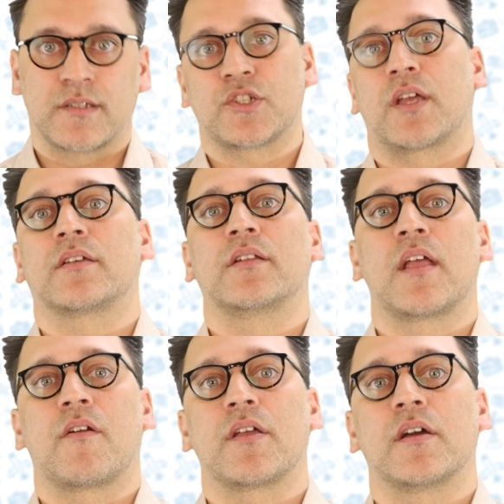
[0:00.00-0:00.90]
the Schengen
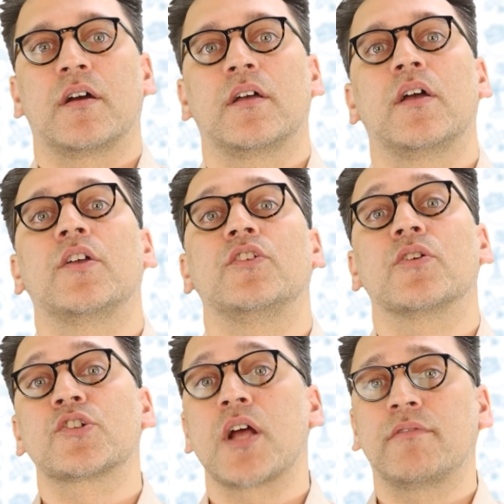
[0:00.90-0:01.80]
area.
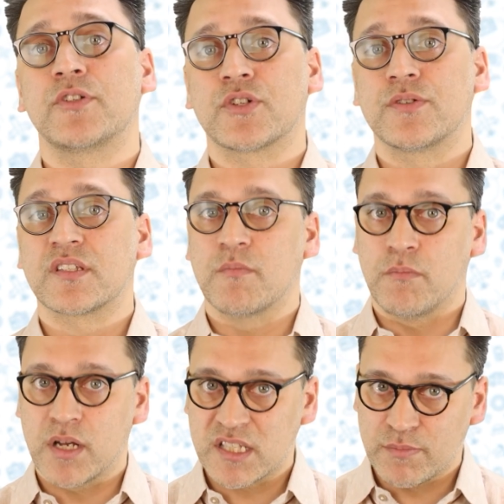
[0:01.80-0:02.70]
Your travel insurance
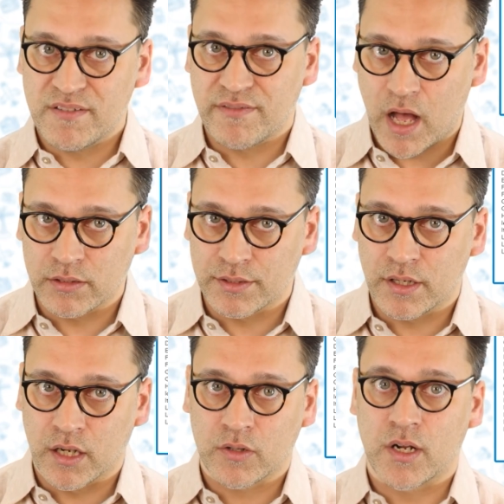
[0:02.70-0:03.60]
must be valid
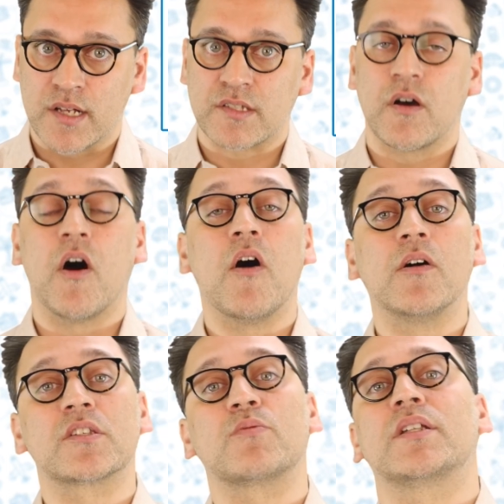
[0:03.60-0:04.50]
across
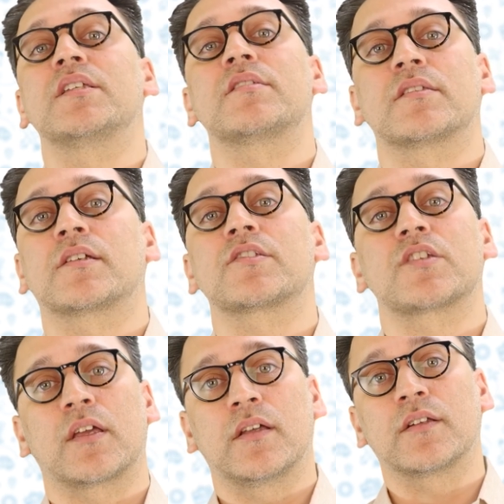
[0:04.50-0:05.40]
all 26
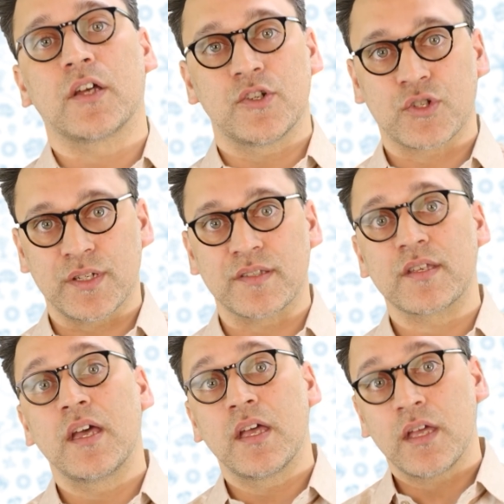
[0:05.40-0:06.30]
Schengen countries,
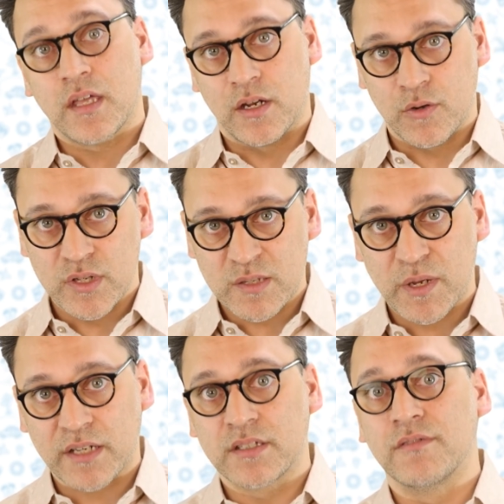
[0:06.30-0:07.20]

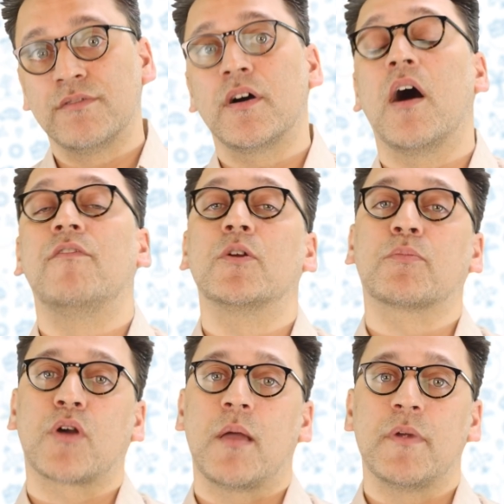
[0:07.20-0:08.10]
irrespective of your
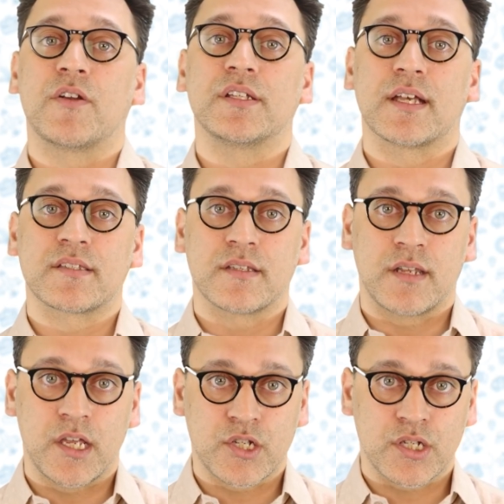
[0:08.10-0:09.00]
primary
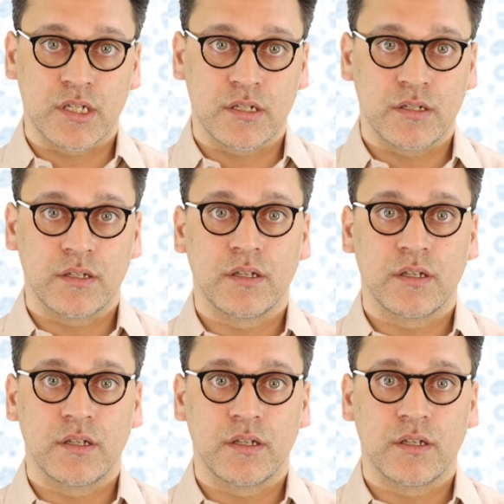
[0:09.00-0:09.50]
destination.